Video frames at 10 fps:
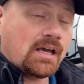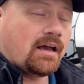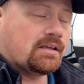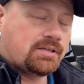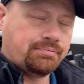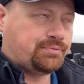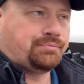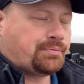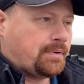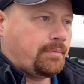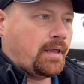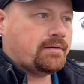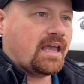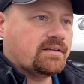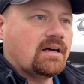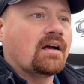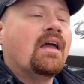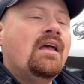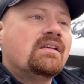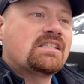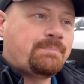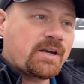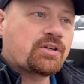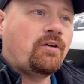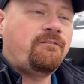uh, can't talk special